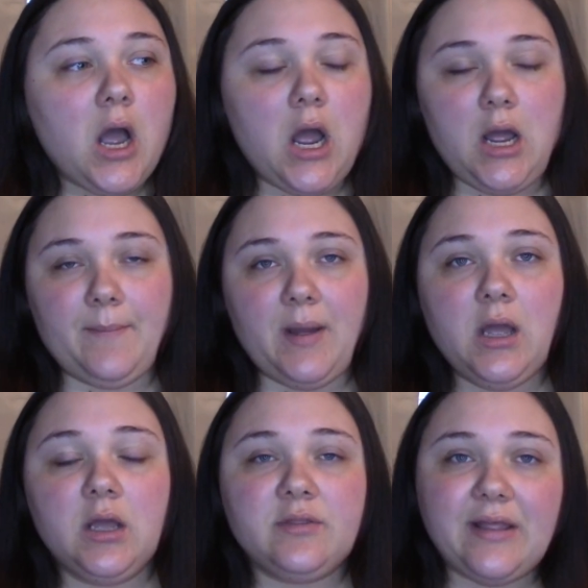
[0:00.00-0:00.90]

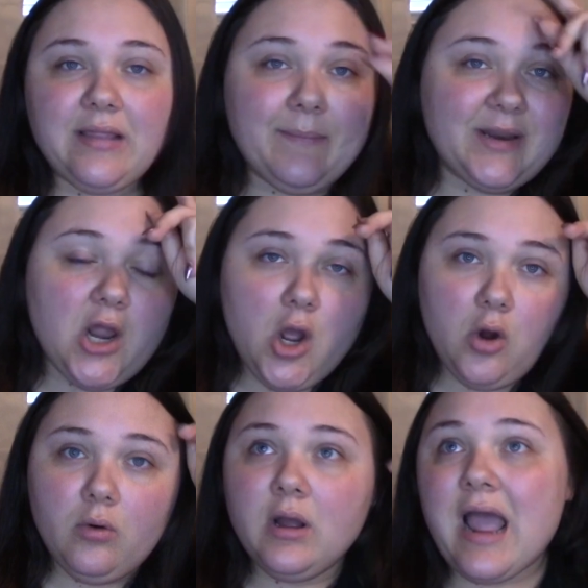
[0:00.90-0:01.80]
They let me
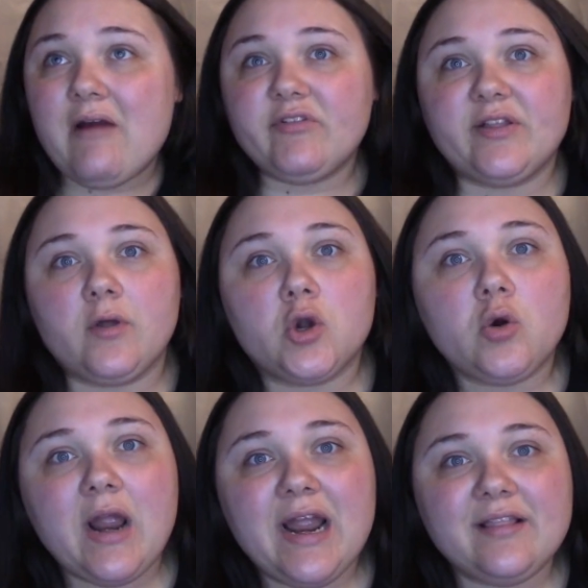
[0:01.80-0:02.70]
know everything looked
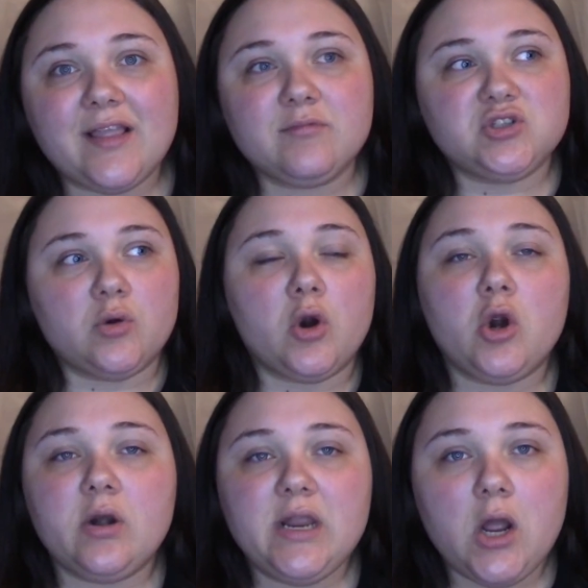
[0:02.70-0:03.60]
great. There was no
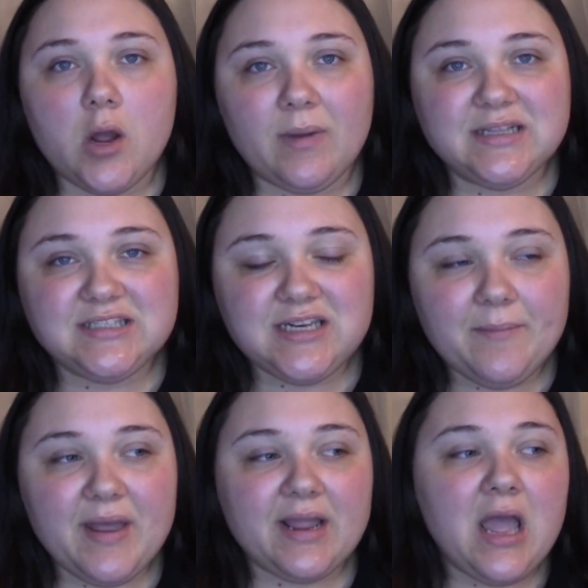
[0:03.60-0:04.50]
hernia on my
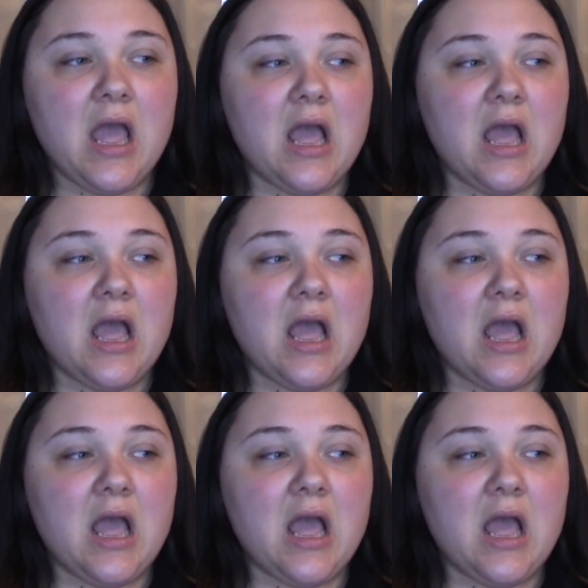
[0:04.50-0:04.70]
stomach.